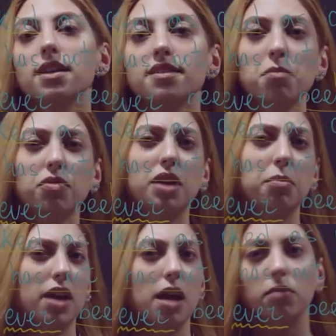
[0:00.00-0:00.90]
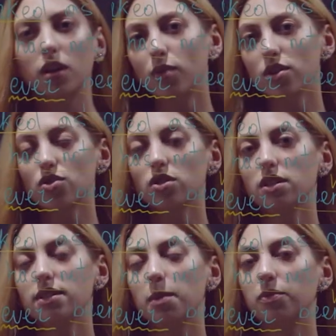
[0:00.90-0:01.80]
Some of them can be
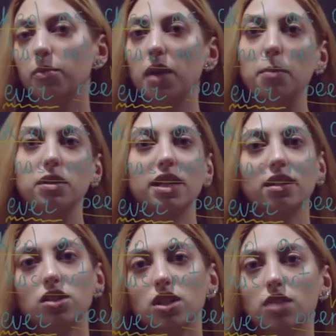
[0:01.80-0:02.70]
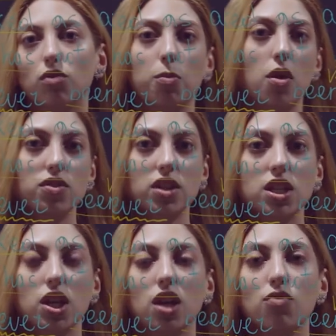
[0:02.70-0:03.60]
questions, some of them can be negative or
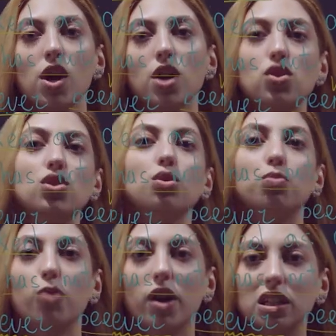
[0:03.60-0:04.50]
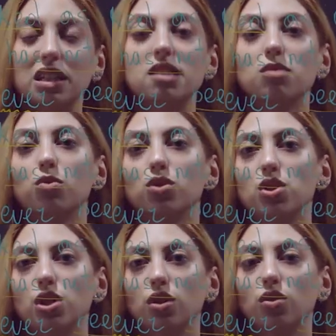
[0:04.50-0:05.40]
positive, just to practice
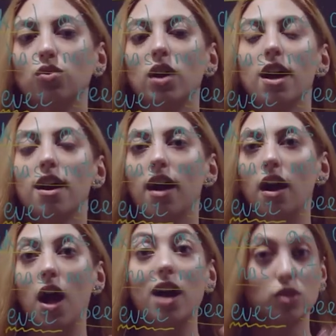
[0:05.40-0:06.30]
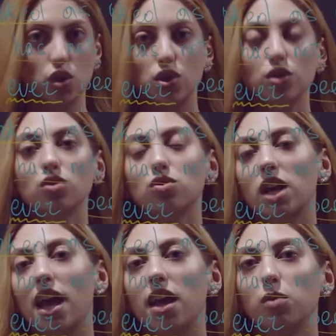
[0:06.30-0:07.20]
what you understood
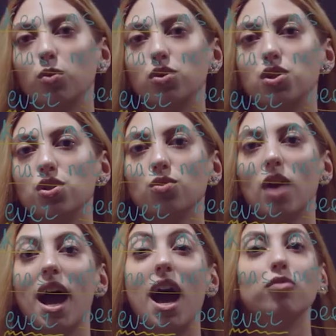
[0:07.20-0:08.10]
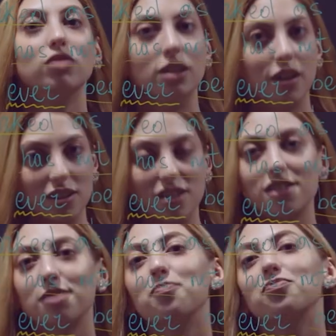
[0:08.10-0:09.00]
and what you have
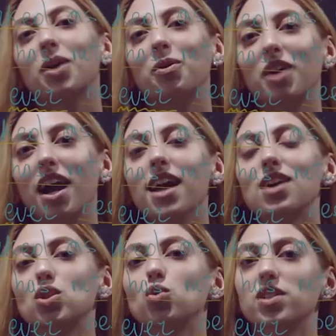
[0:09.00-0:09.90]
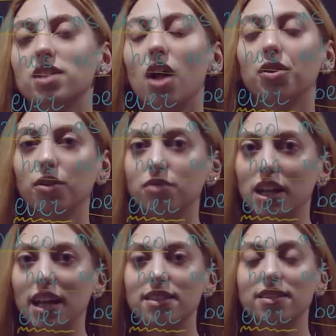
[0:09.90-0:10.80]
learned, okay, as a result of
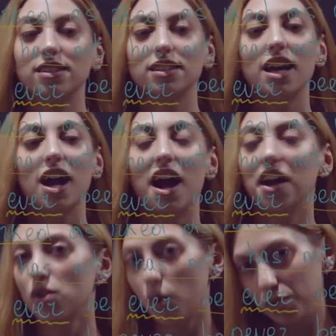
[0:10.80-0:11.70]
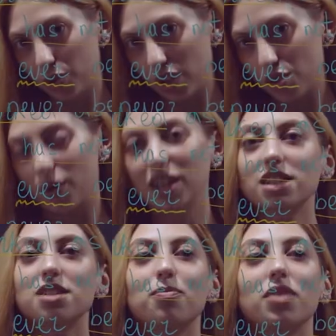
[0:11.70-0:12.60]
the lesson. I hope you enjoy
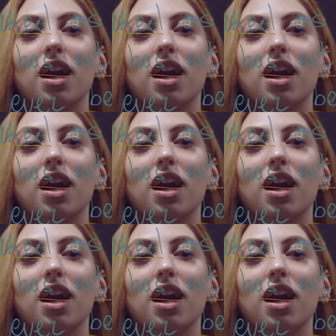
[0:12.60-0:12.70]
it.